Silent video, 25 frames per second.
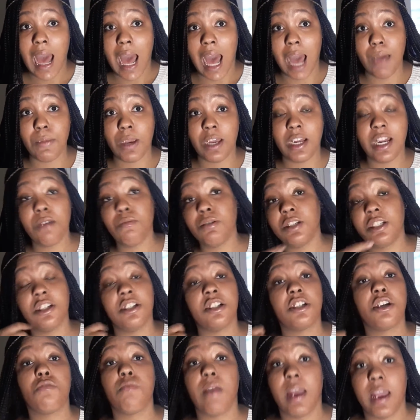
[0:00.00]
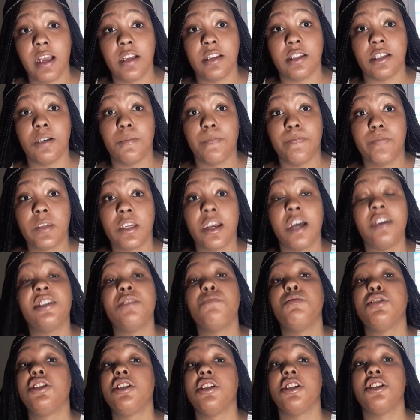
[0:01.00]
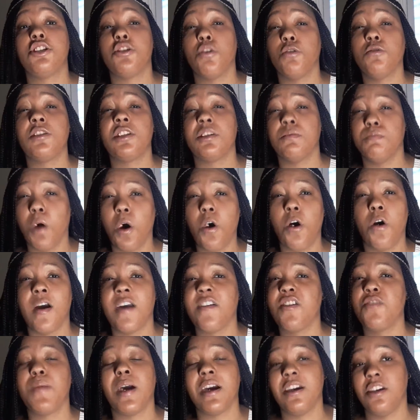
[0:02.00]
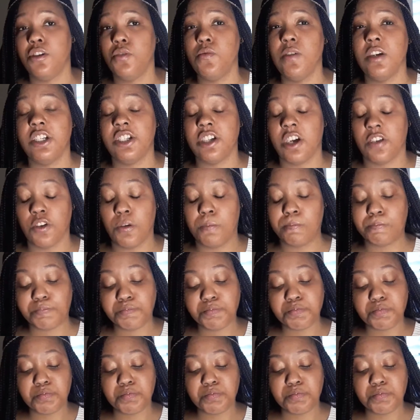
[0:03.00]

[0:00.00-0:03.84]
I mean, it was just crazy because it was just so small. Everybody knew each other.